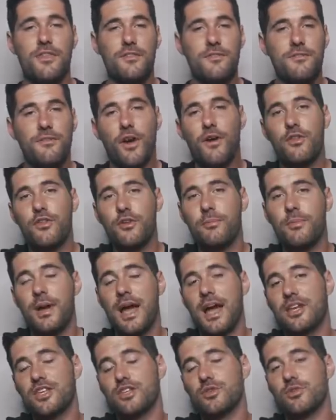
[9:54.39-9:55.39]
The farther
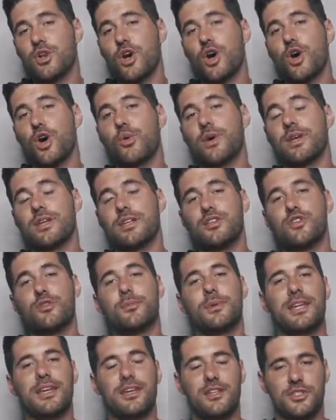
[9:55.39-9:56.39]
back you go in
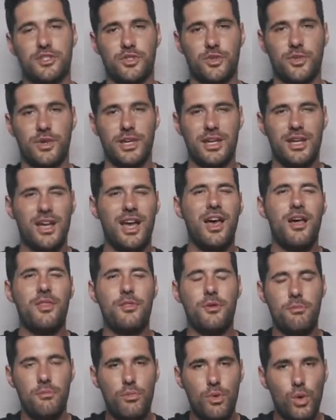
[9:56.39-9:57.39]
human history,
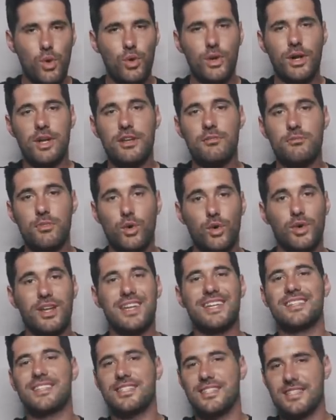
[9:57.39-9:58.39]
the more and more
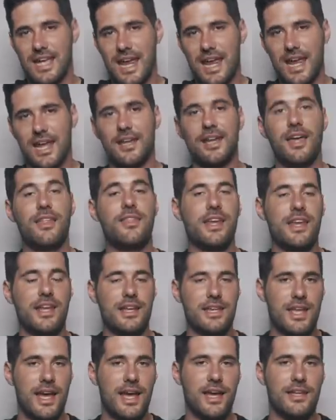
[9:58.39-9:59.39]
insane
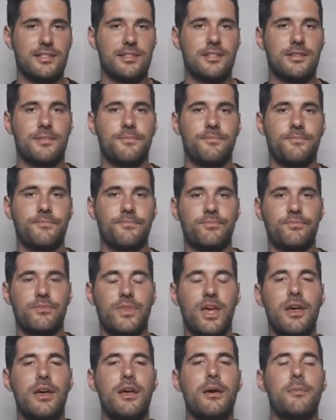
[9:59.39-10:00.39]
that it gets.
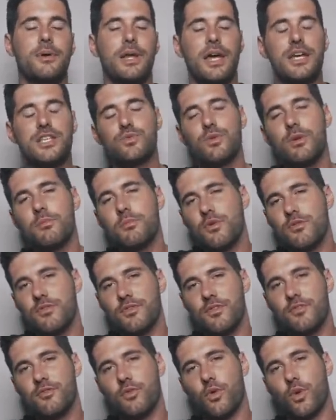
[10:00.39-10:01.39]
But as we
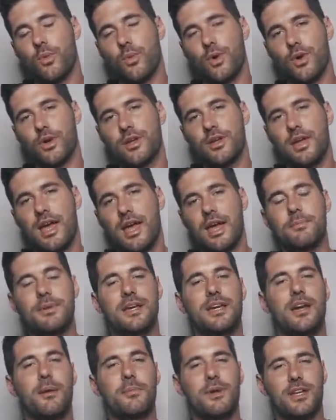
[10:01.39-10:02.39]
move forward and
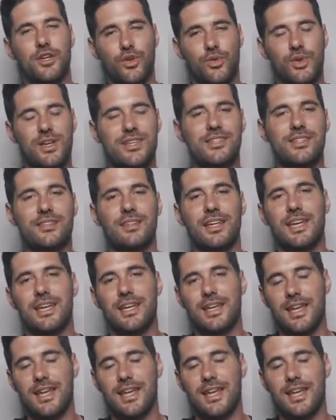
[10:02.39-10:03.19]
become increasingly